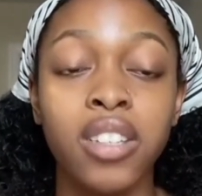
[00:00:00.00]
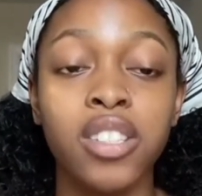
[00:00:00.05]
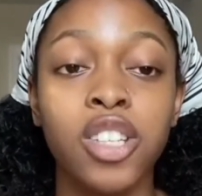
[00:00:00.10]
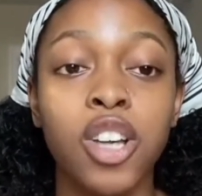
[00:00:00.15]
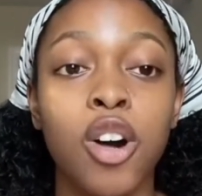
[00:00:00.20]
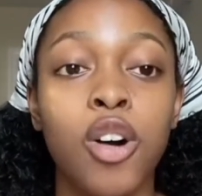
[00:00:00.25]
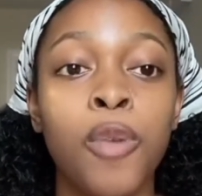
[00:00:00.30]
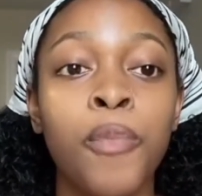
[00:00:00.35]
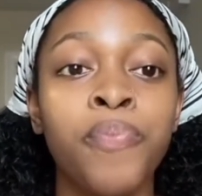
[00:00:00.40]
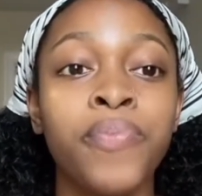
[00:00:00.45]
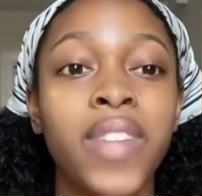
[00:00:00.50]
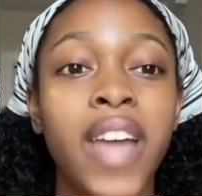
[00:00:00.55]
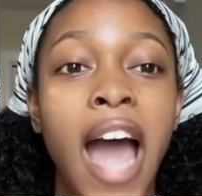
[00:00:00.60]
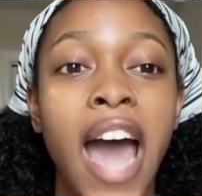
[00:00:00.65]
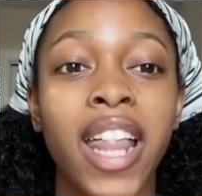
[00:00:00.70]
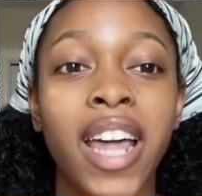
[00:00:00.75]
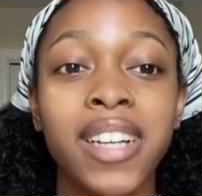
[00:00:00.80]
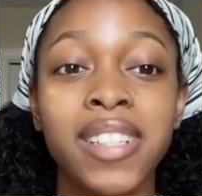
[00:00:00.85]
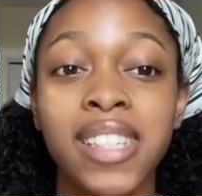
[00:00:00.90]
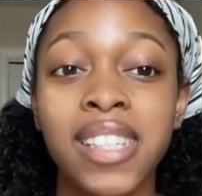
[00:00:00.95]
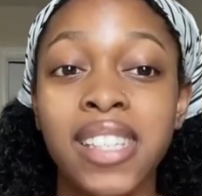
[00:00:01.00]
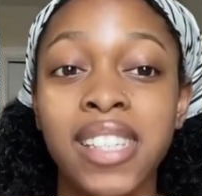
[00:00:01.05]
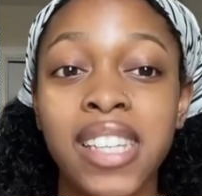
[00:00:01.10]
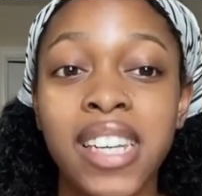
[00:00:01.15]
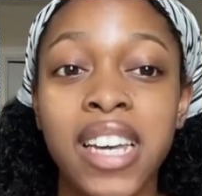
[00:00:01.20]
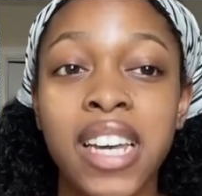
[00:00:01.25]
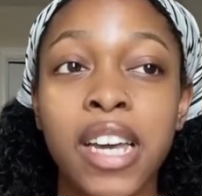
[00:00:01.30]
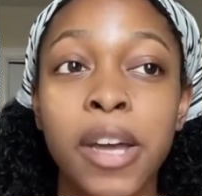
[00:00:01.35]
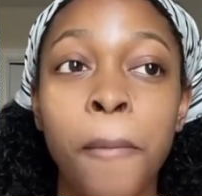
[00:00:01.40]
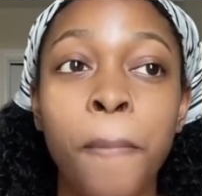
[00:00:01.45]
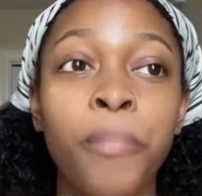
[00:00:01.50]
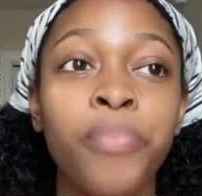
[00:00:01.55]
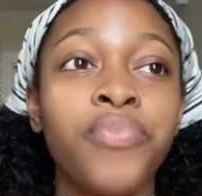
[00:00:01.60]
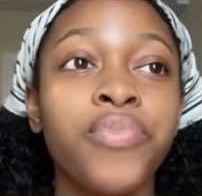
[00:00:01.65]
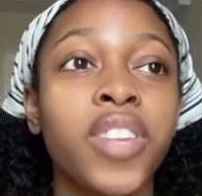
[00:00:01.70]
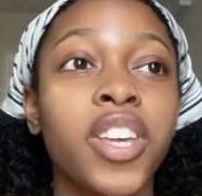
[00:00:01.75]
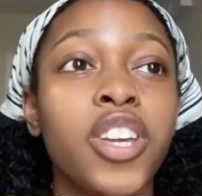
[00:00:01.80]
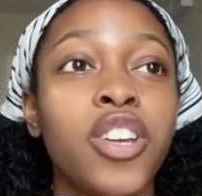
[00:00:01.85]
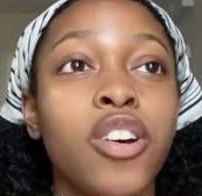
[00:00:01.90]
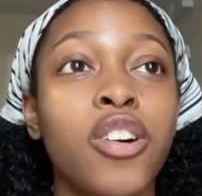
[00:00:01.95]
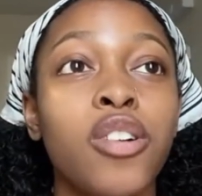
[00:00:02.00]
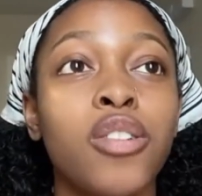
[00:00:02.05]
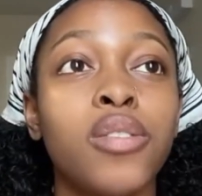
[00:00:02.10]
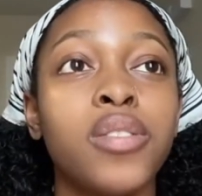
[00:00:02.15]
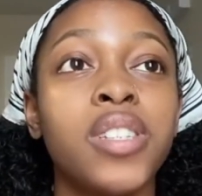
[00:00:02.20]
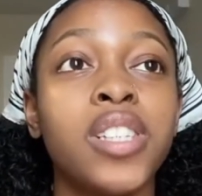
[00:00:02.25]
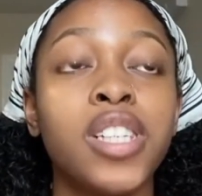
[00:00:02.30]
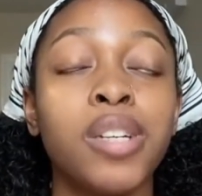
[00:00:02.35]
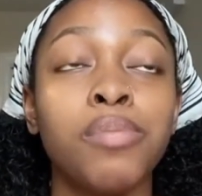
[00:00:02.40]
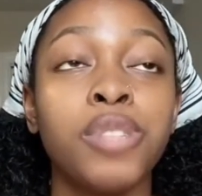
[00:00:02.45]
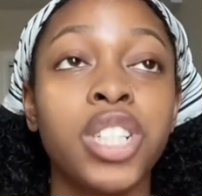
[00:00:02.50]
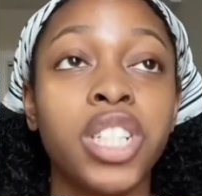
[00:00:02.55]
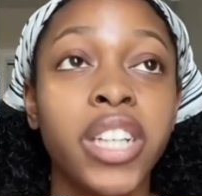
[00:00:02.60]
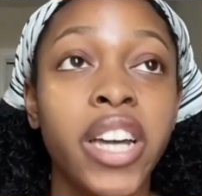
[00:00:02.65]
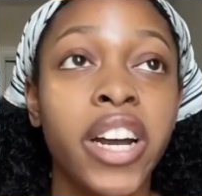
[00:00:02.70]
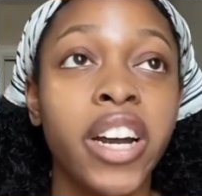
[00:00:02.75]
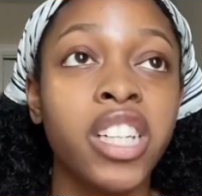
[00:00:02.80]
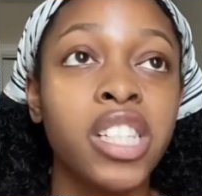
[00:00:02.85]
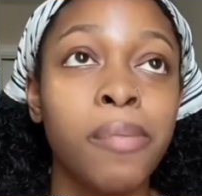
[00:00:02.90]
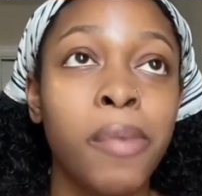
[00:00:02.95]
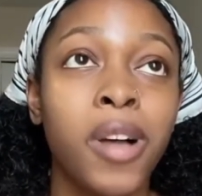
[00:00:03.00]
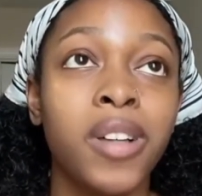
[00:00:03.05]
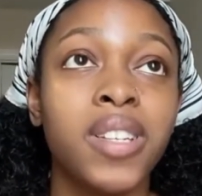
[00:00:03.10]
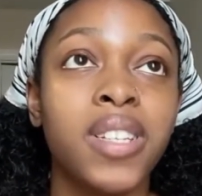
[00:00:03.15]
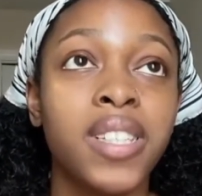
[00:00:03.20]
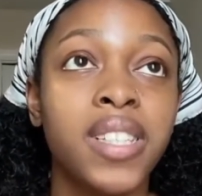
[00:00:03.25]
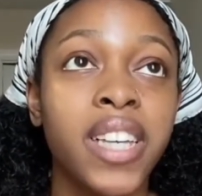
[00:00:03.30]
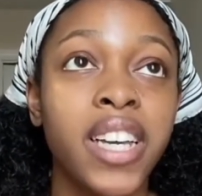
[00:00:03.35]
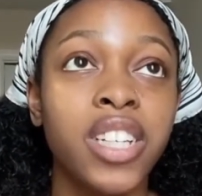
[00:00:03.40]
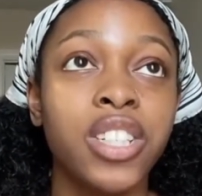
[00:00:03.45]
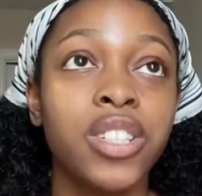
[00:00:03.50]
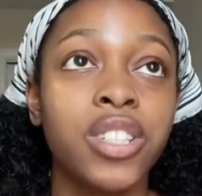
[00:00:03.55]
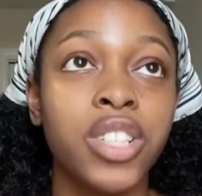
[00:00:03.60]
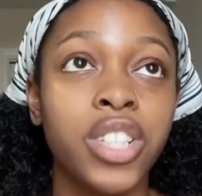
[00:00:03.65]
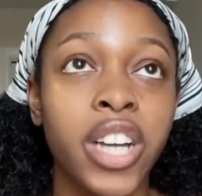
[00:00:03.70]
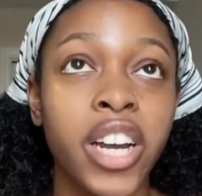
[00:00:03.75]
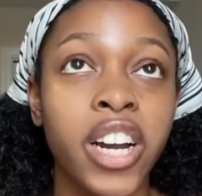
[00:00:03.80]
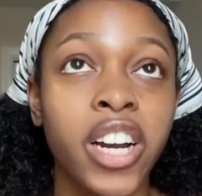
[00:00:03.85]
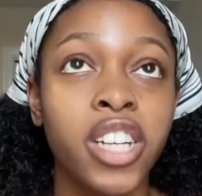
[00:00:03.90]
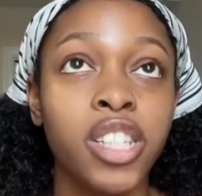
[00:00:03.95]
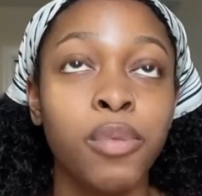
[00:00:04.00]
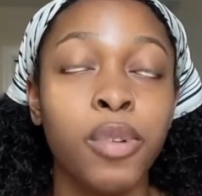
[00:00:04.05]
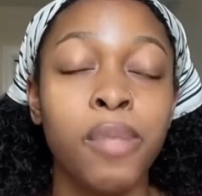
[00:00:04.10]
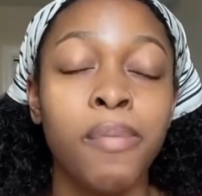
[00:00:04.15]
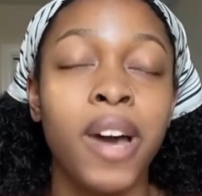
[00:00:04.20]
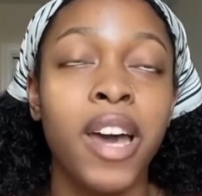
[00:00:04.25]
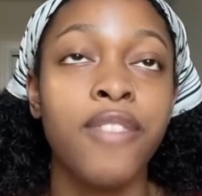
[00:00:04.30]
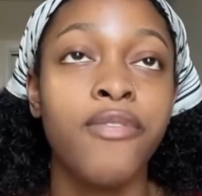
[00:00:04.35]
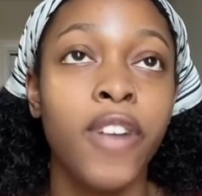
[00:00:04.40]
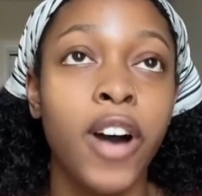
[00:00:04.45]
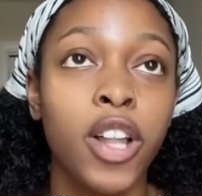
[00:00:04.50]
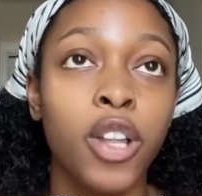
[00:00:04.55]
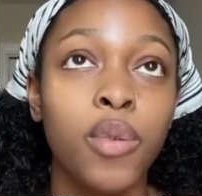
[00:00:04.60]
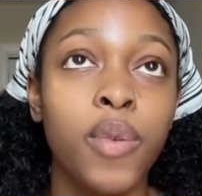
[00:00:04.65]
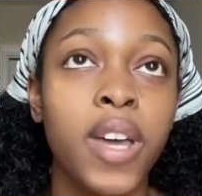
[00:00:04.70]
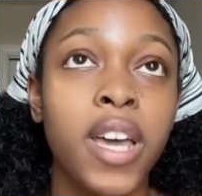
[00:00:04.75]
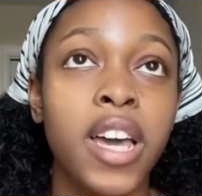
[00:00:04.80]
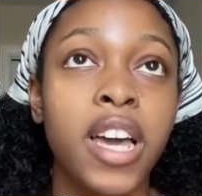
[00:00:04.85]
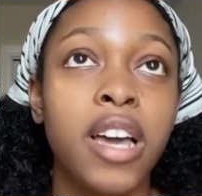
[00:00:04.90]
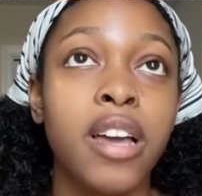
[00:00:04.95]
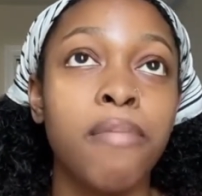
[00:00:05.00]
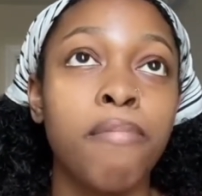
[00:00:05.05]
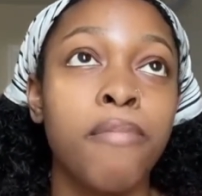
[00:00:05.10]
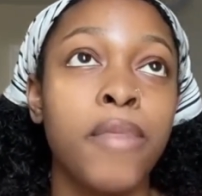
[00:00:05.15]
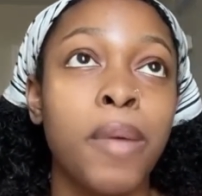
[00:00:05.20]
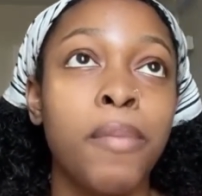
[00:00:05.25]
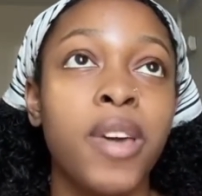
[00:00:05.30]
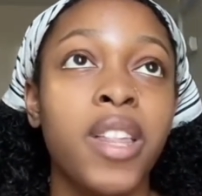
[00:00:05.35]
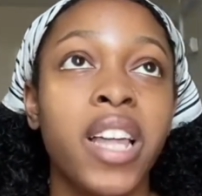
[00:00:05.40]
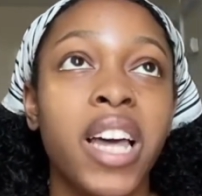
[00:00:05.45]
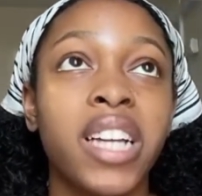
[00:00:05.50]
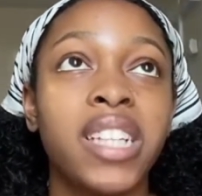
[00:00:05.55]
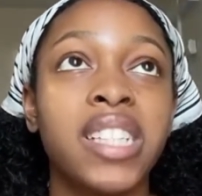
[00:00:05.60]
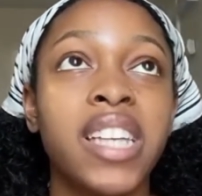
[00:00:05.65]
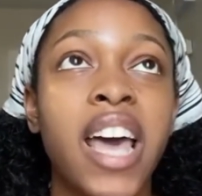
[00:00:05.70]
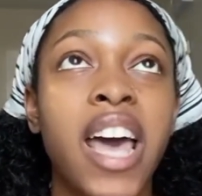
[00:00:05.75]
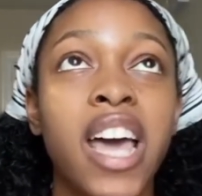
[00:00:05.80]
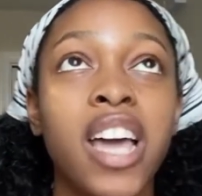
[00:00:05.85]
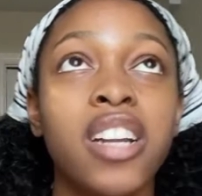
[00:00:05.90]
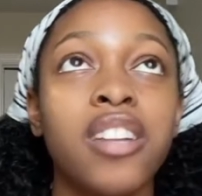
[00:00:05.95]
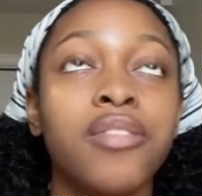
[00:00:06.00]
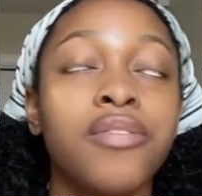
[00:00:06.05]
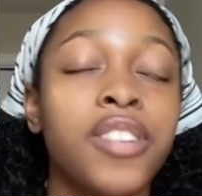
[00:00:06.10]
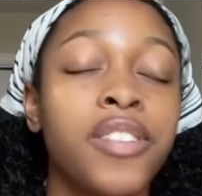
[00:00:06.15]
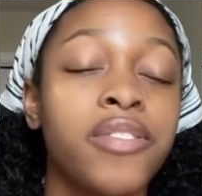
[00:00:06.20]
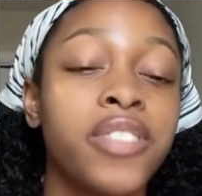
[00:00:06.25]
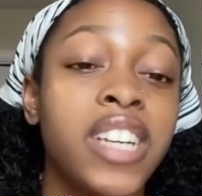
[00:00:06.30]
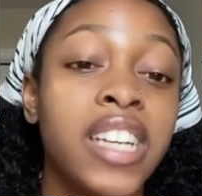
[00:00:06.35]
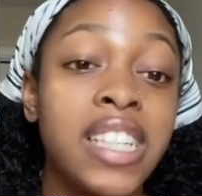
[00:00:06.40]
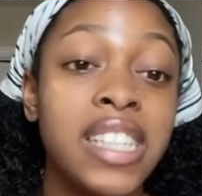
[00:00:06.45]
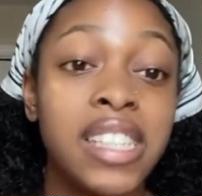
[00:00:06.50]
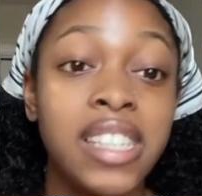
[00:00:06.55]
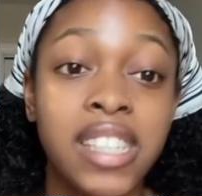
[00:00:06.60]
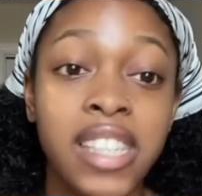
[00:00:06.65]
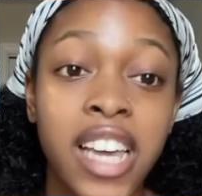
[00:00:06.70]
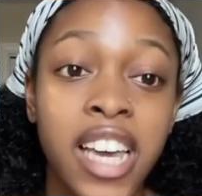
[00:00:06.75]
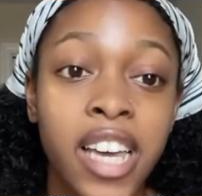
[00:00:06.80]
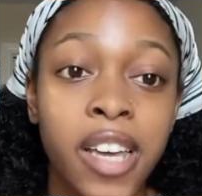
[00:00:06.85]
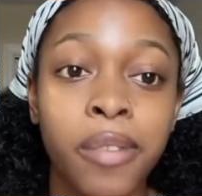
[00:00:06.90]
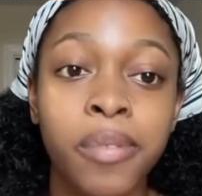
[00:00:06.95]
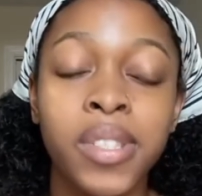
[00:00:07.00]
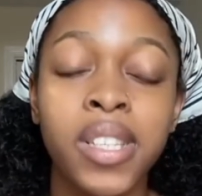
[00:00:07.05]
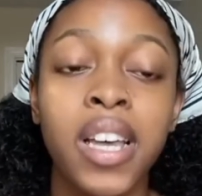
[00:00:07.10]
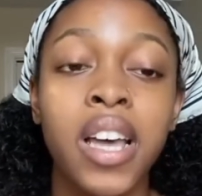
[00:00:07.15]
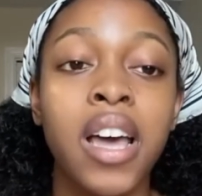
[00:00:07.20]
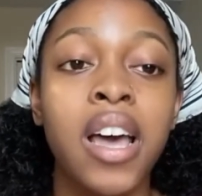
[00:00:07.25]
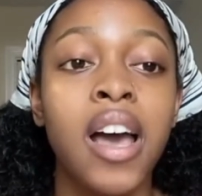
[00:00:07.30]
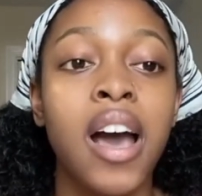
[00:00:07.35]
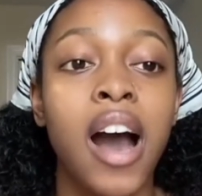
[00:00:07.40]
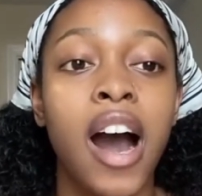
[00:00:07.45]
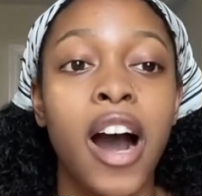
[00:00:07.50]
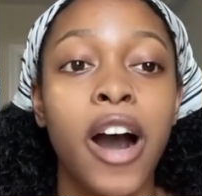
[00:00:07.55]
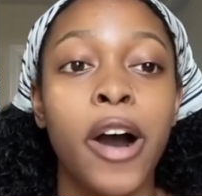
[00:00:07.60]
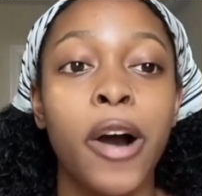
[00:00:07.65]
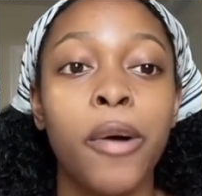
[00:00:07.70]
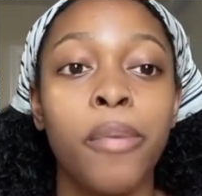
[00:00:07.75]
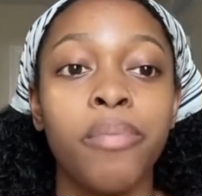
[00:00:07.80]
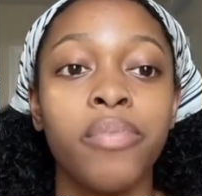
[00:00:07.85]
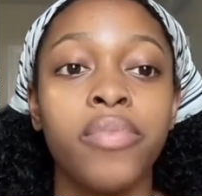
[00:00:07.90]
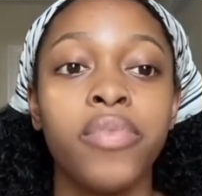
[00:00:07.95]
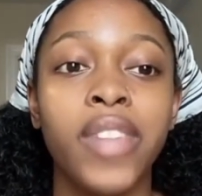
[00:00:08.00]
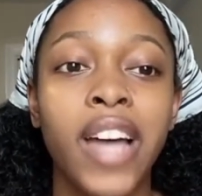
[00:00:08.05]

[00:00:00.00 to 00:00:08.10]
So I like to see you know some shares about six shares with my following maybe like 10 15 saves um,